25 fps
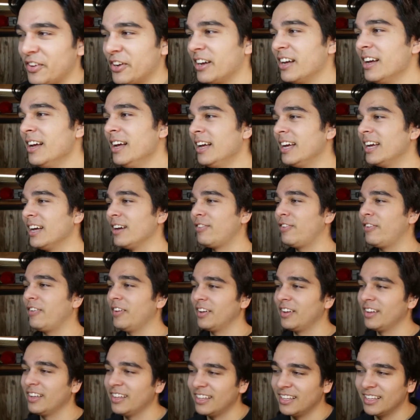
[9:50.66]
if you if
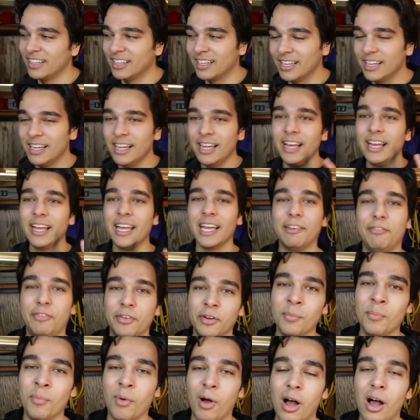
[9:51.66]
if
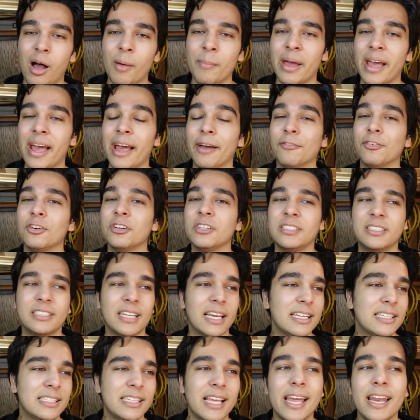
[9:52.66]
your mom ever
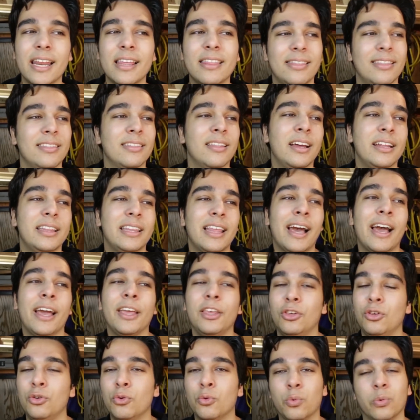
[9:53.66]
says anything like
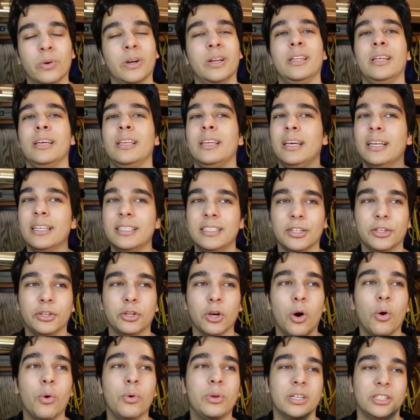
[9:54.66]
that, you really need to
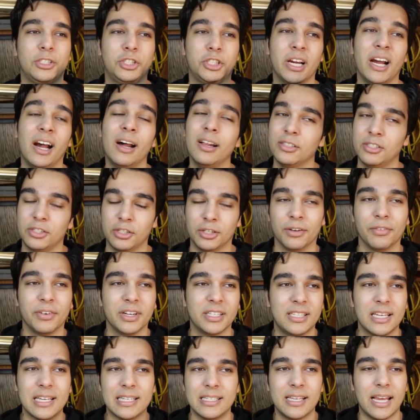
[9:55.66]
go to child
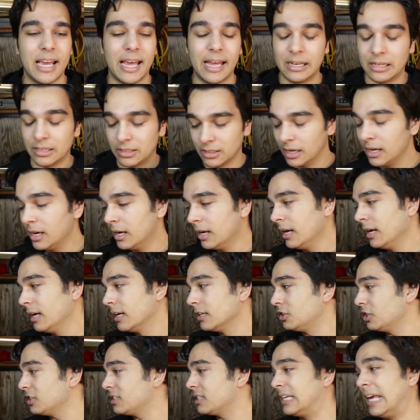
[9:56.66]
services and
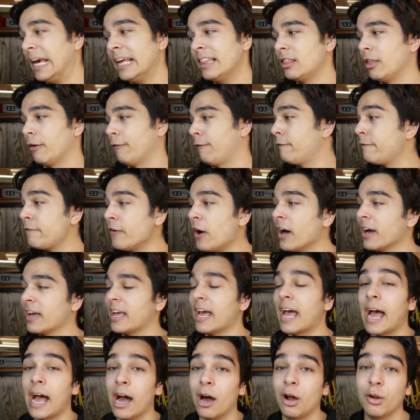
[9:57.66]
just get the f
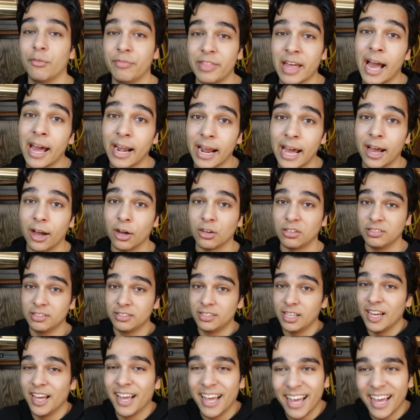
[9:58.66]
out of that house.